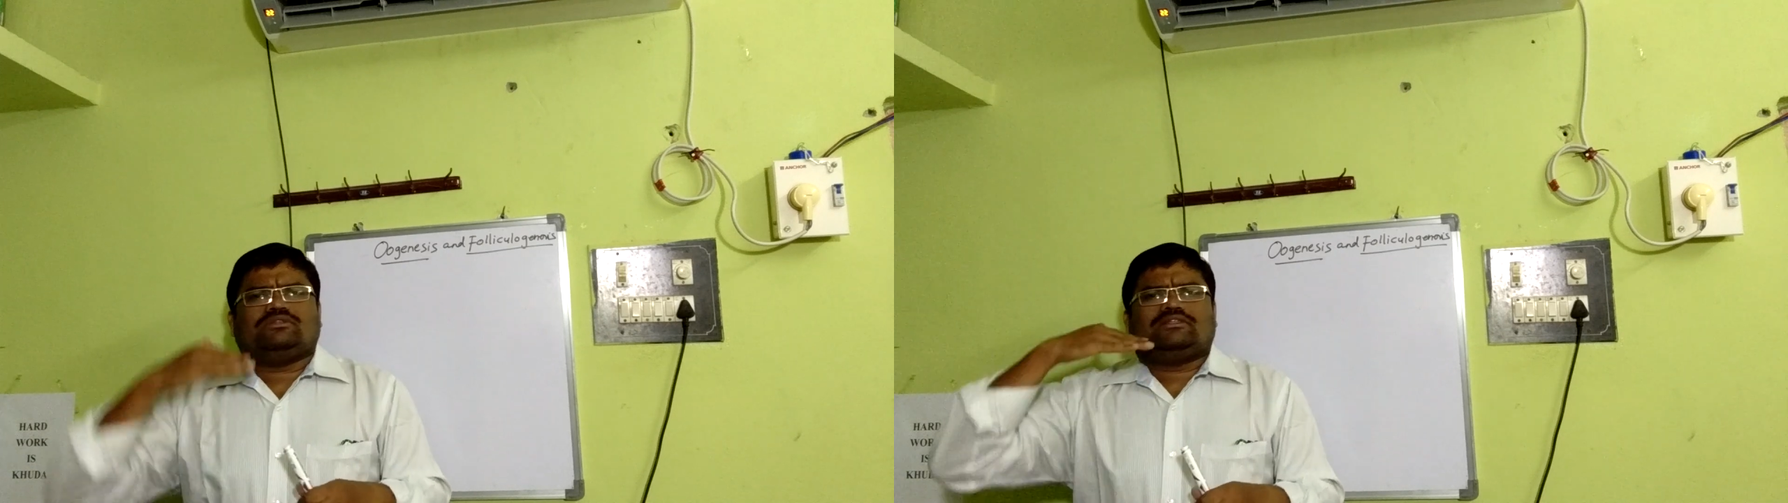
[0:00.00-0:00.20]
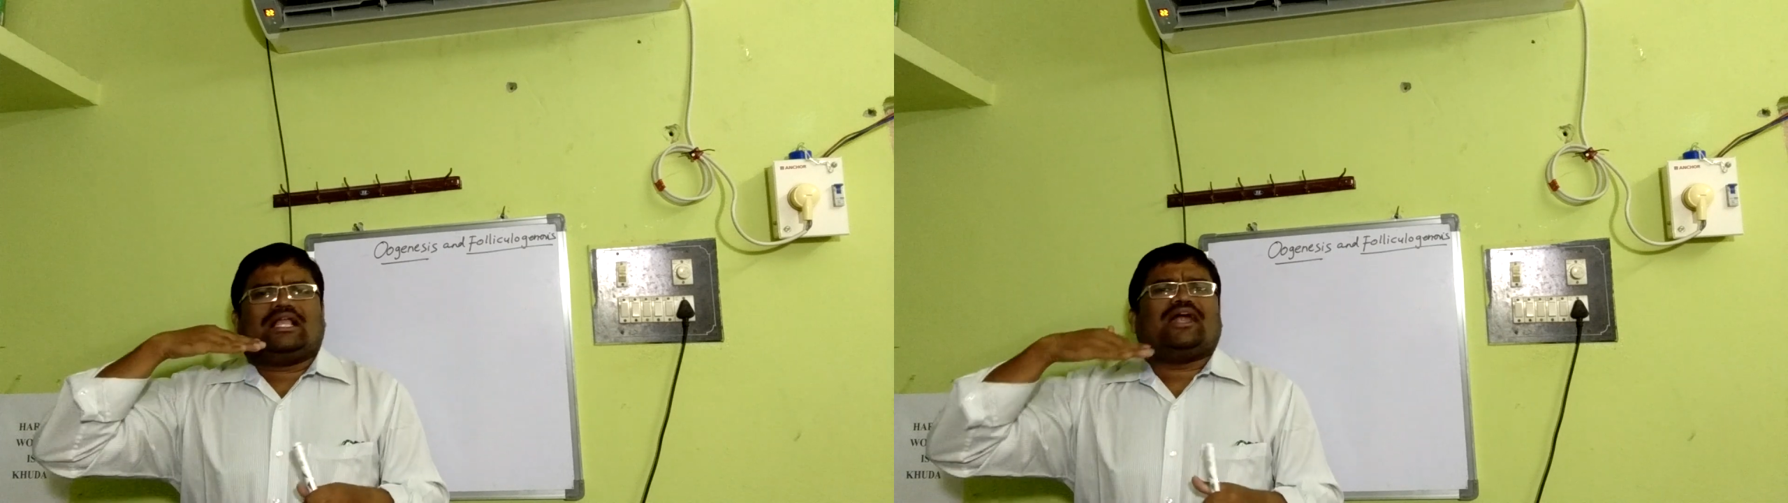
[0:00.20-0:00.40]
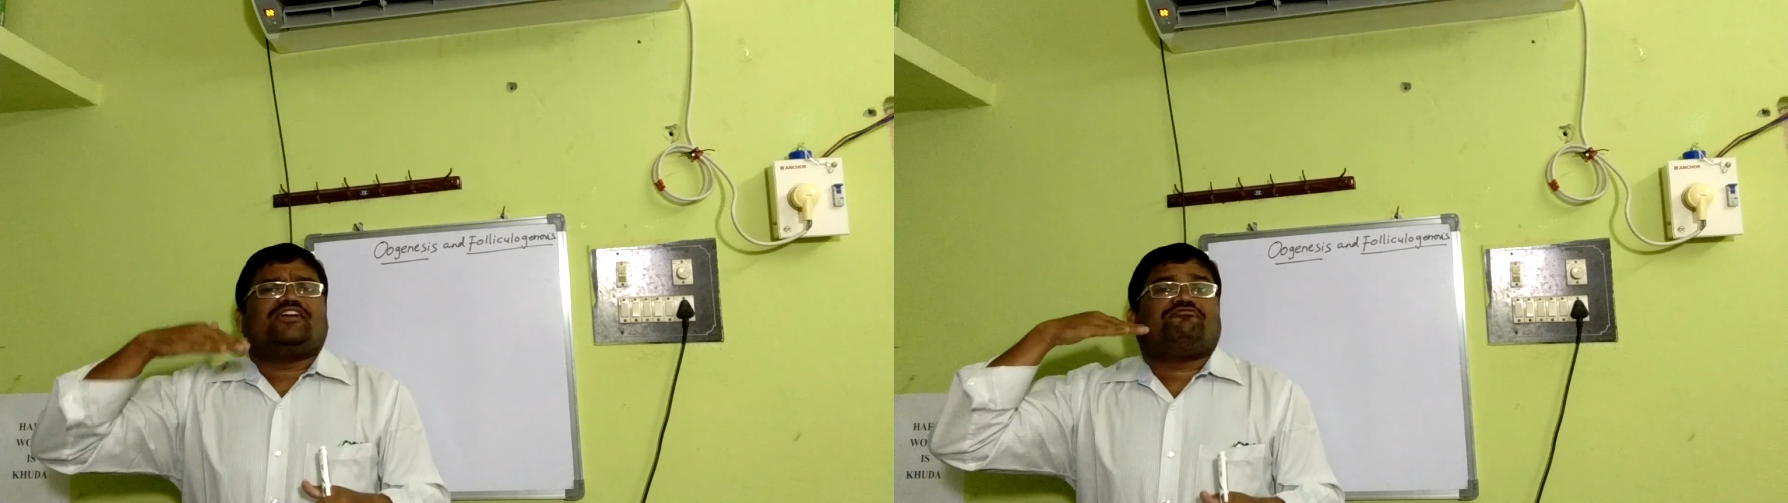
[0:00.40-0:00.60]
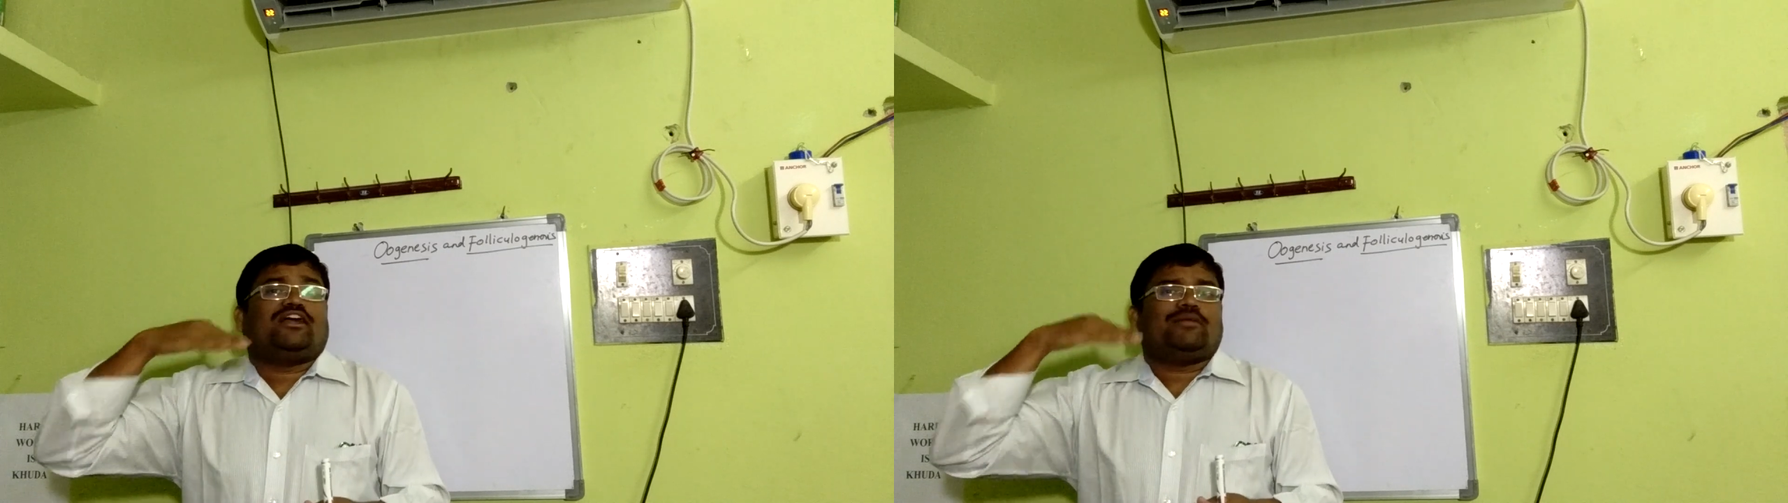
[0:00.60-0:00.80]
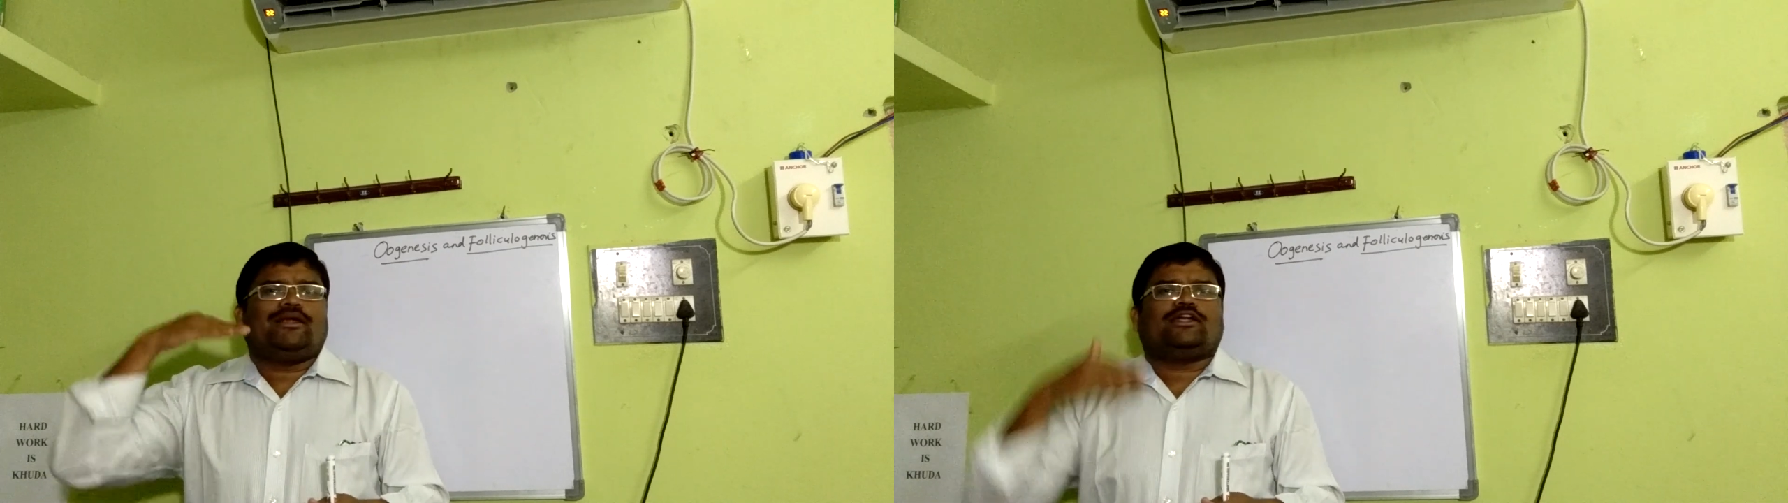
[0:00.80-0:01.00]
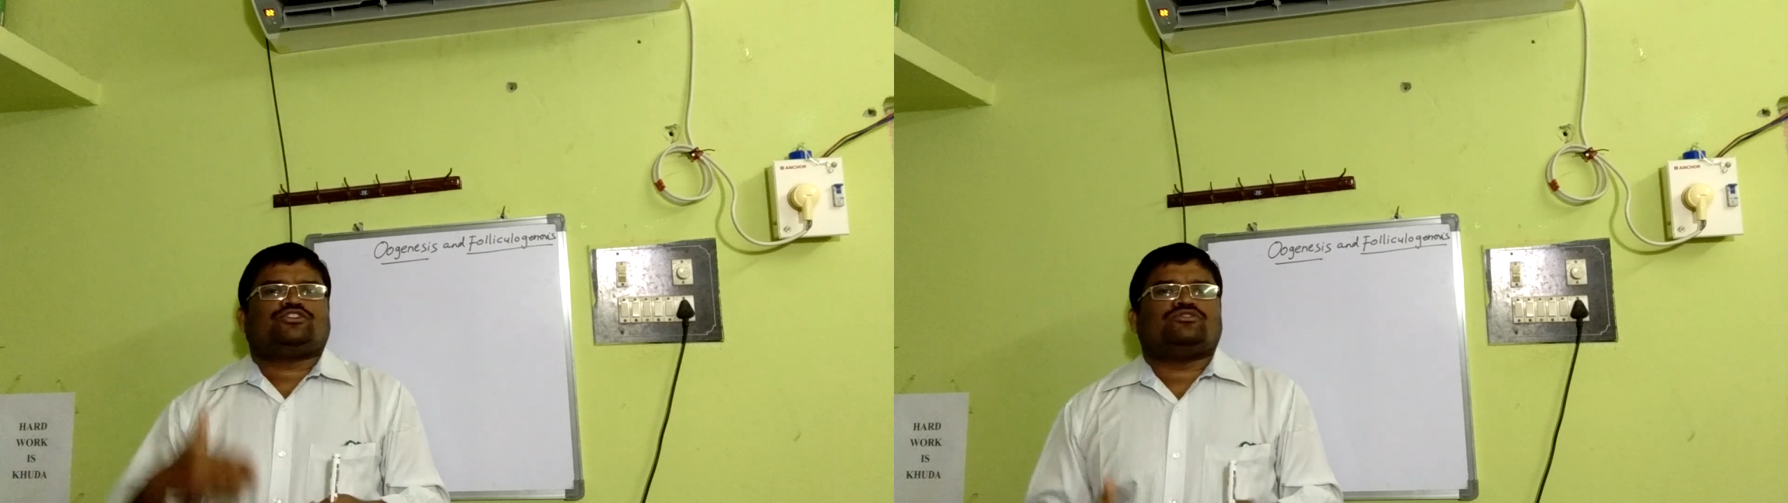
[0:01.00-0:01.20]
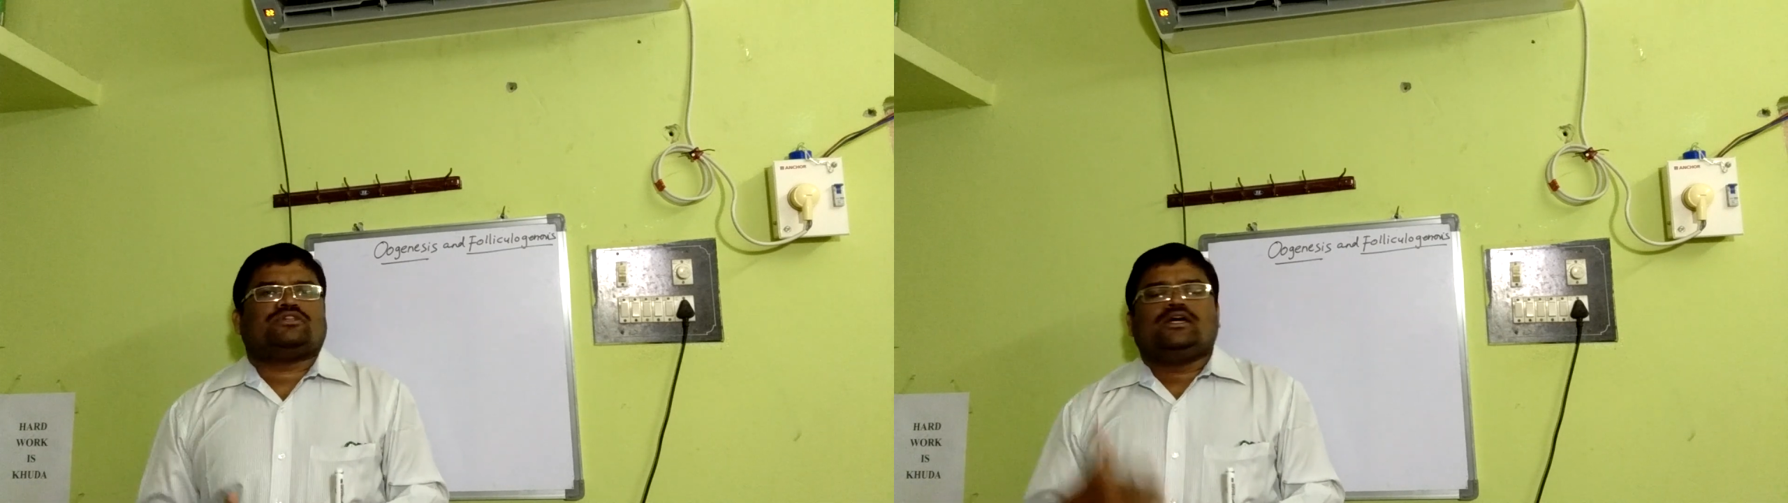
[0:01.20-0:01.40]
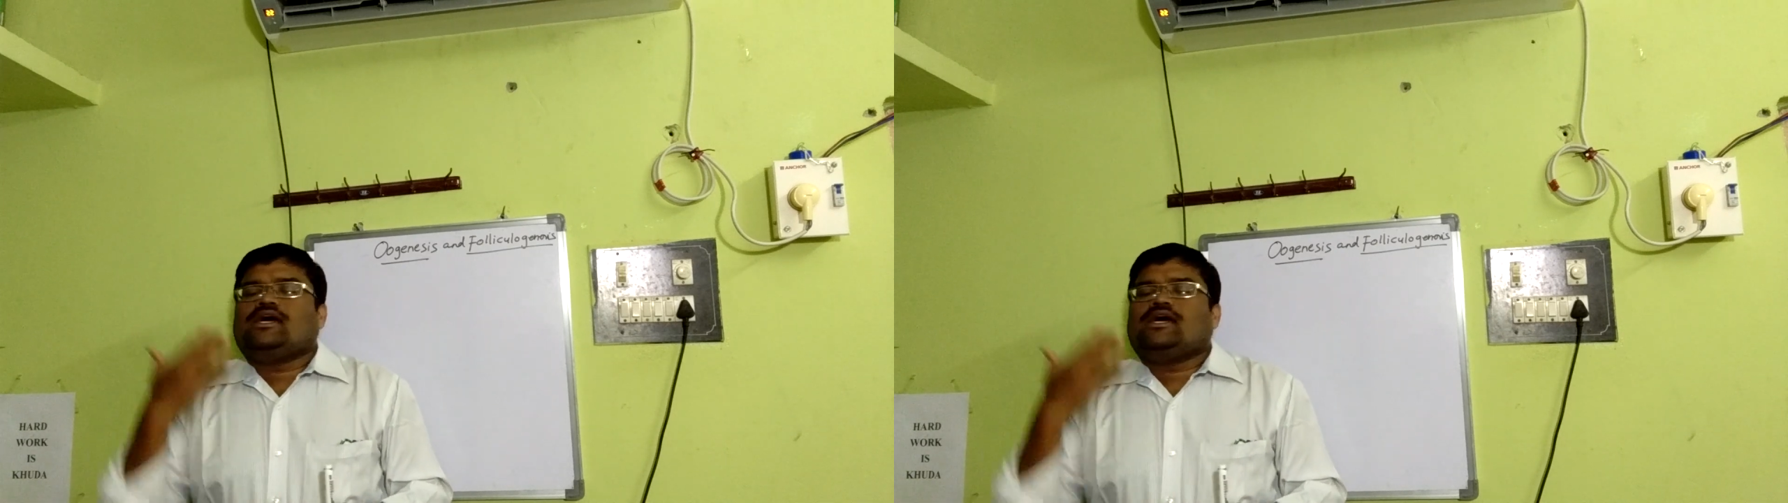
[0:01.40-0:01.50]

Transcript: regarding fundamental issues